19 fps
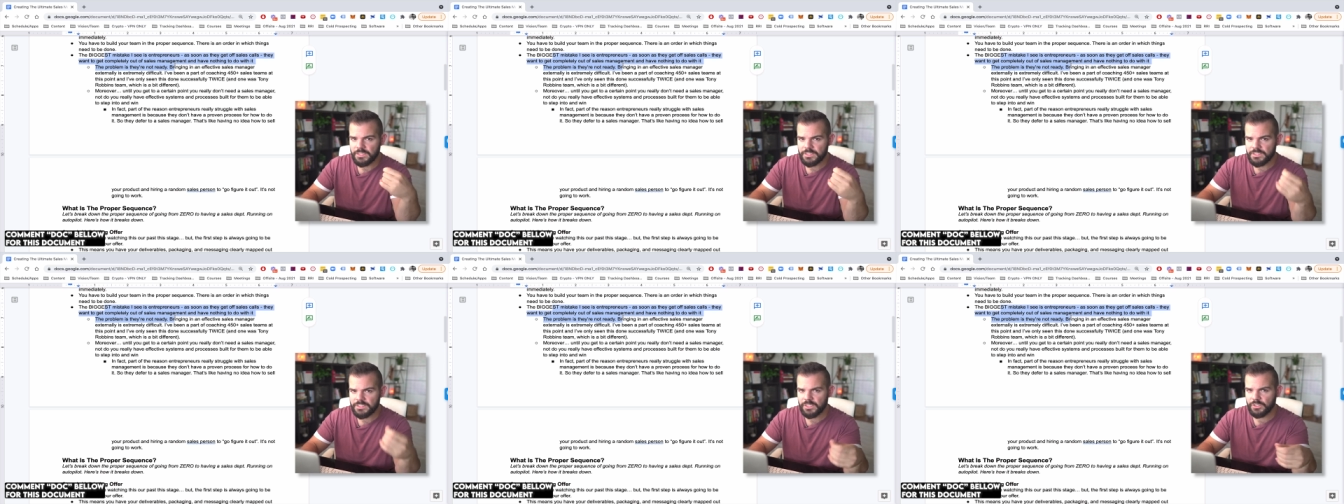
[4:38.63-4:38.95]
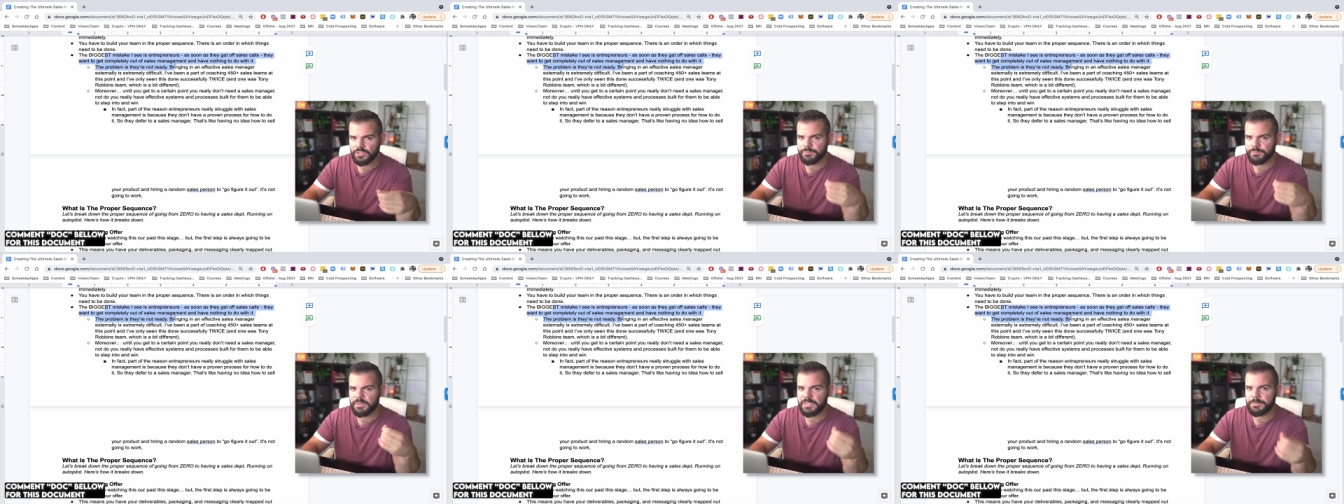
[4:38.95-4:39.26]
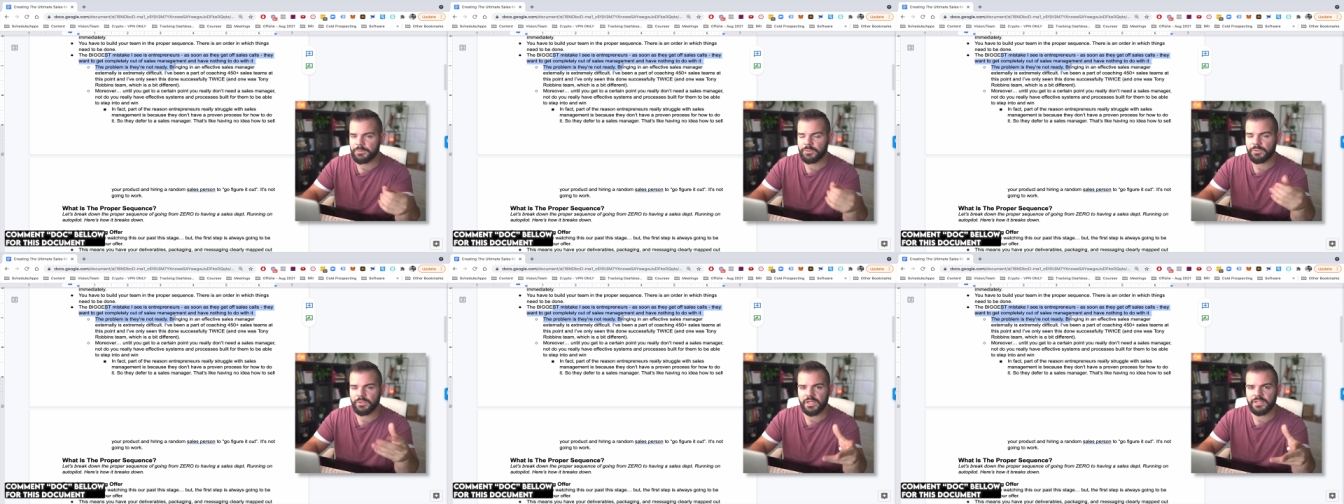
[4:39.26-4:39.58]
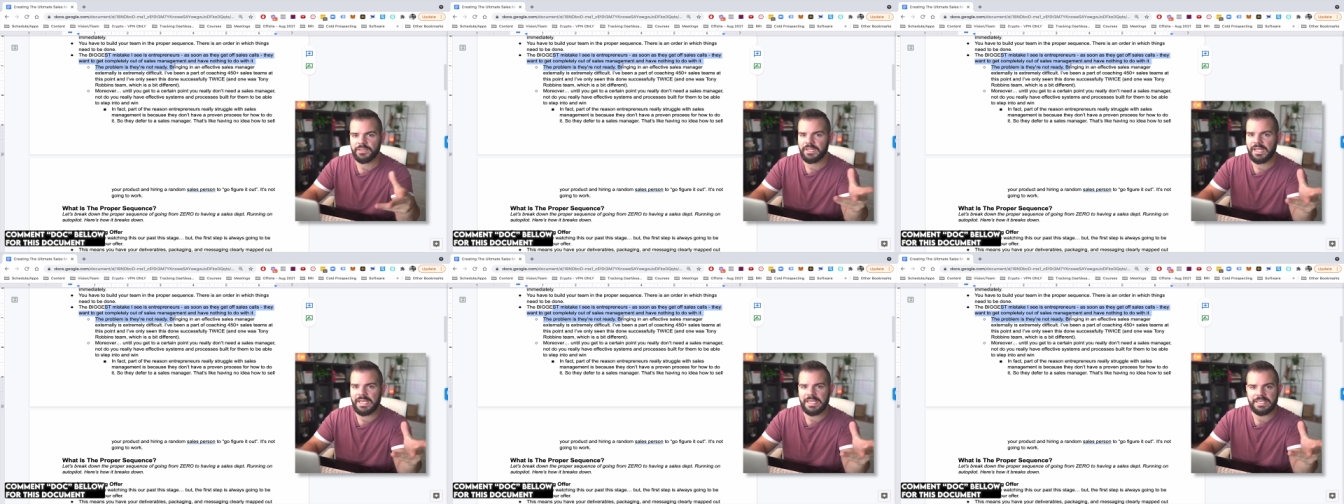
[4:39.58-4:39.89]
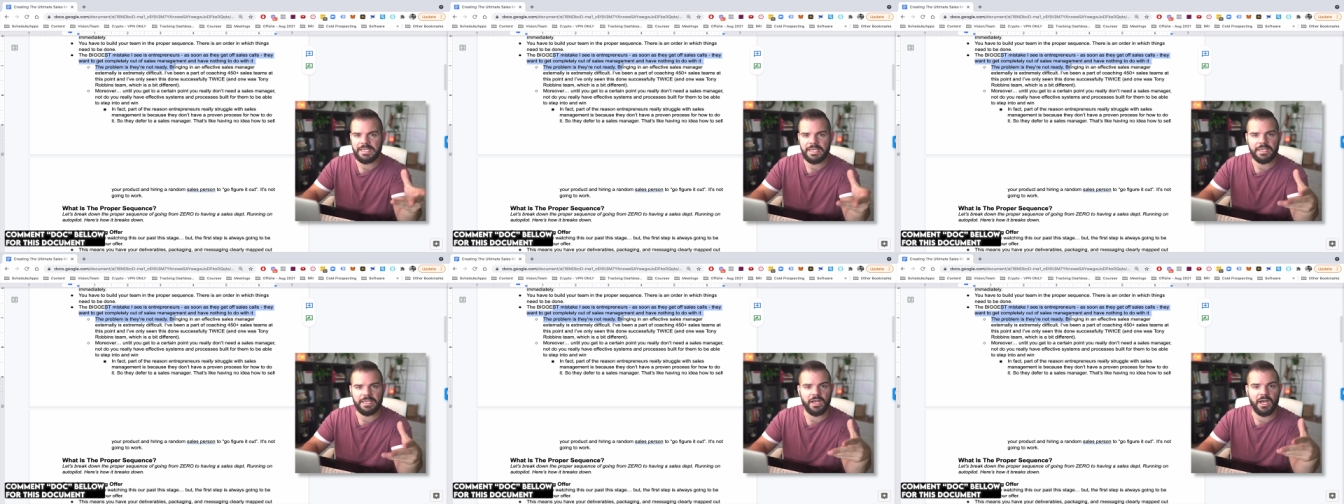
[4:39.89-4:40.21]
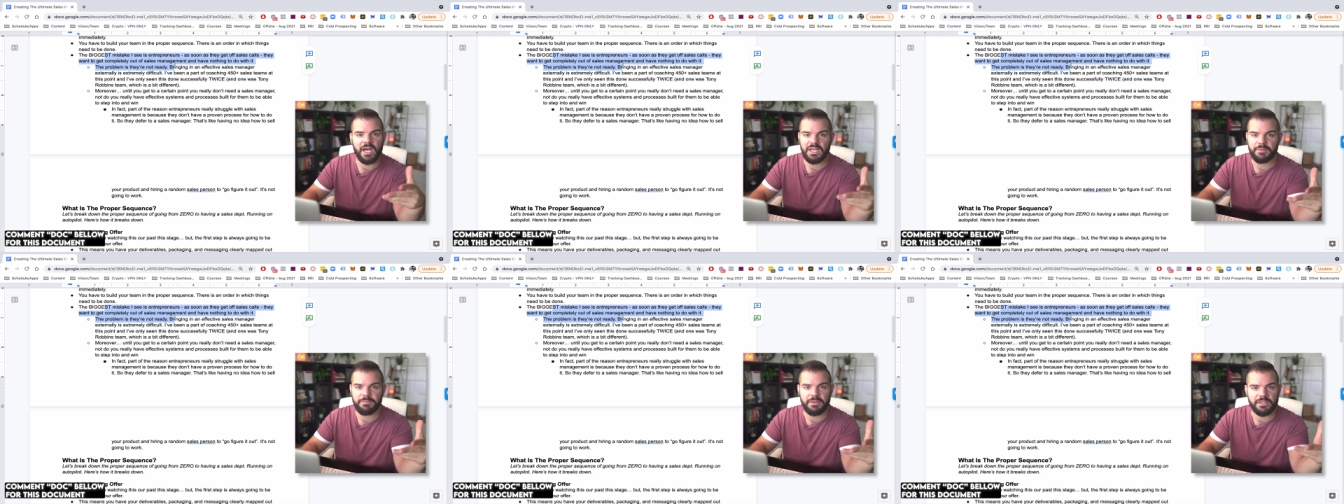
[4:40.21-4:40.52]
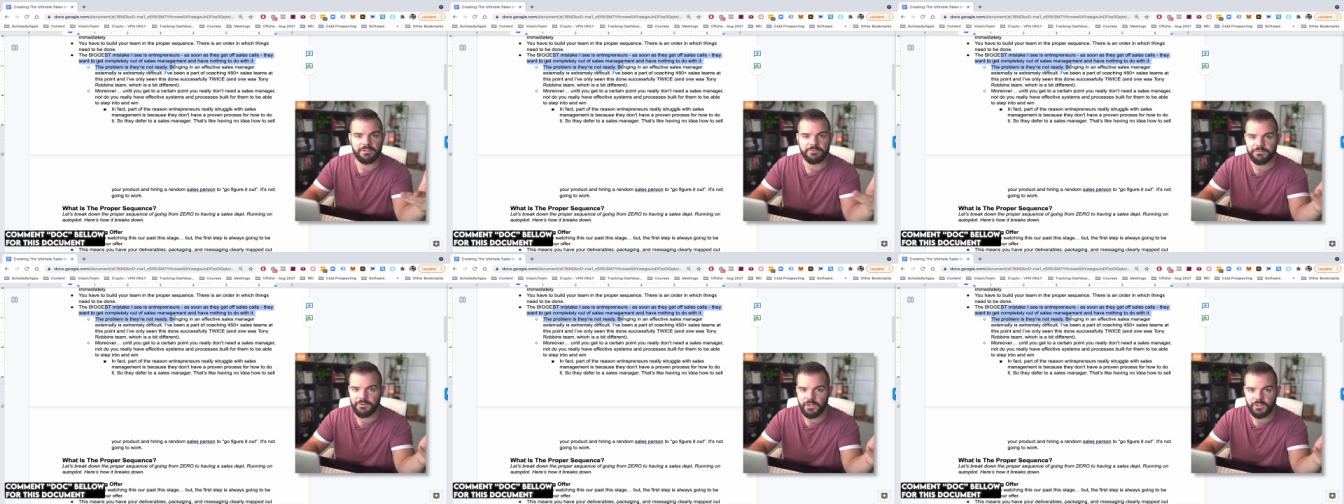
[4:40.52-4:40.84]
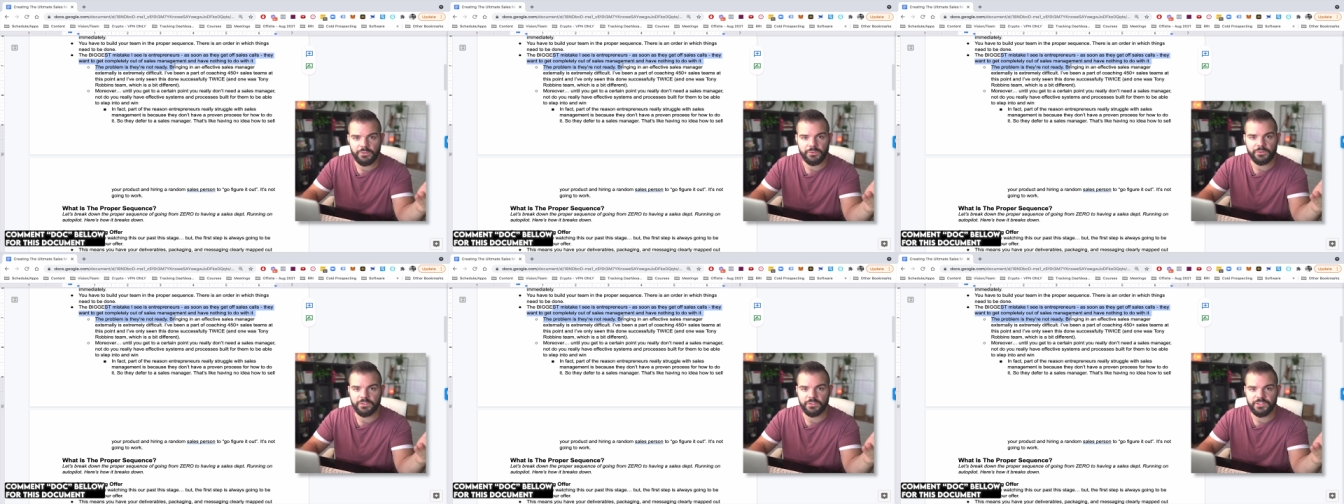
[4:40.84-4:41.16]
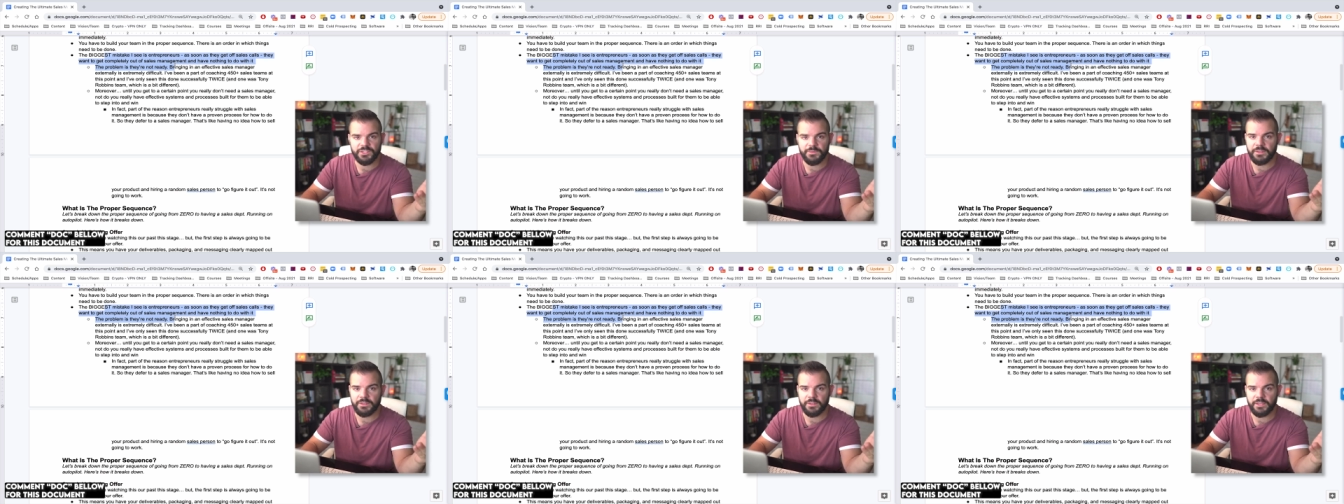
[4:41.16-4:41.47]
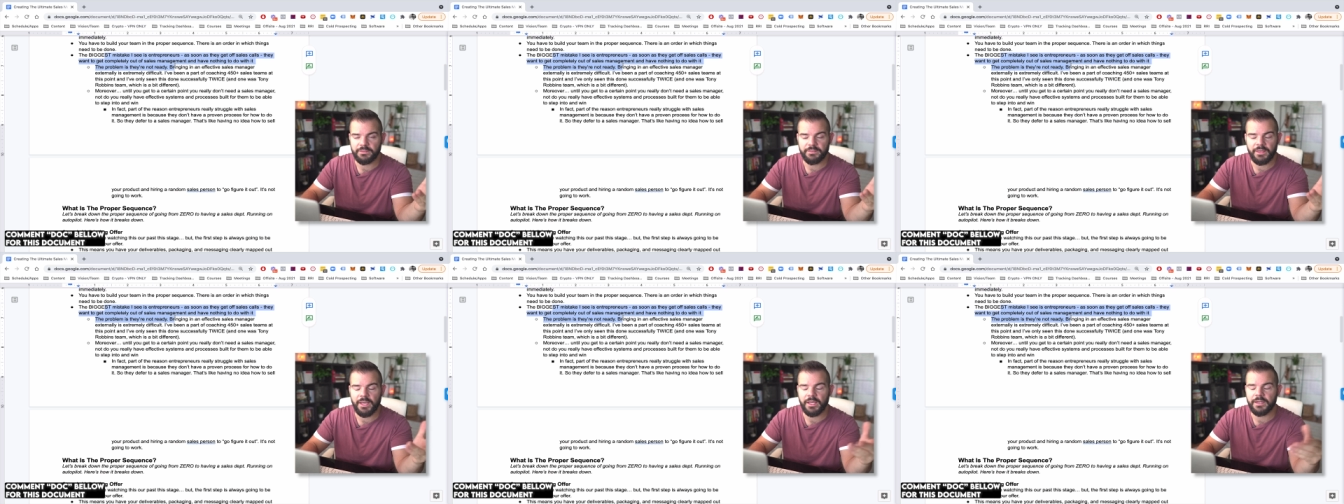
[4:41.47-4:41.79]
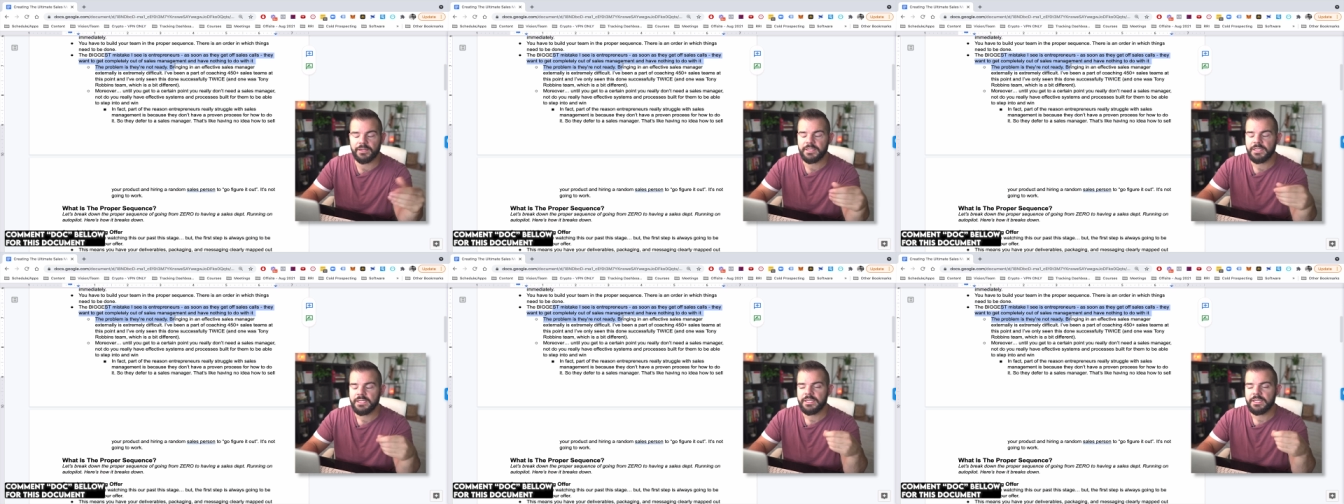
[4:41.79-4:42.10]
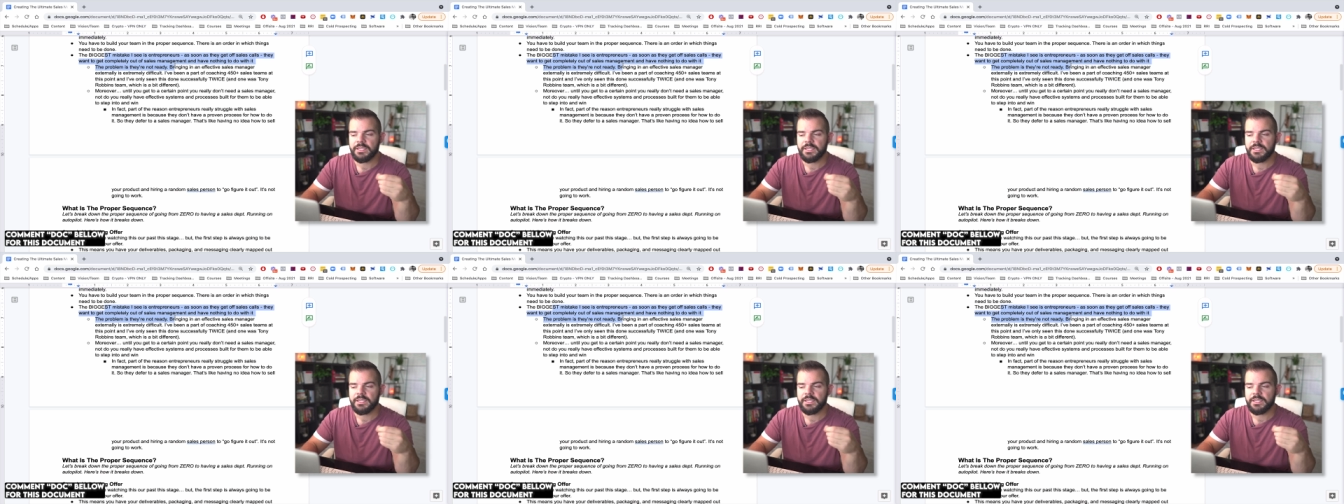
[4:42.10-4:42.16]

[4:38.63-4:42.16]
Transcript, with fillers: salespeople, unlike a automated funnel or something like that,